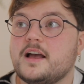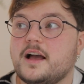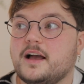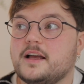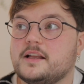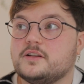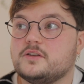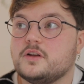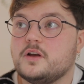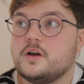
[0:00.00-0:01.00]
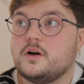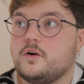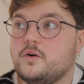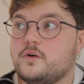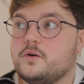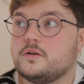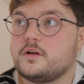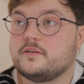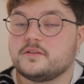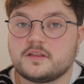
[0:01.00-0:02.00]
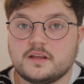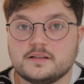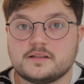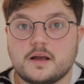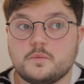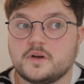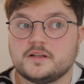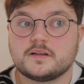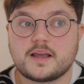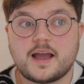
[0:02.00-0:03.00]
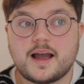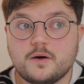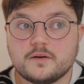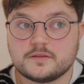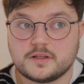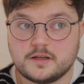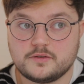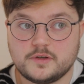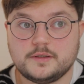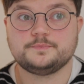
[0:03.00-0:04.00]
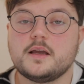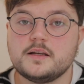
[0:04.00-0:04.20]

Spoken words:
and all of the things that I wanted to get out of surgery.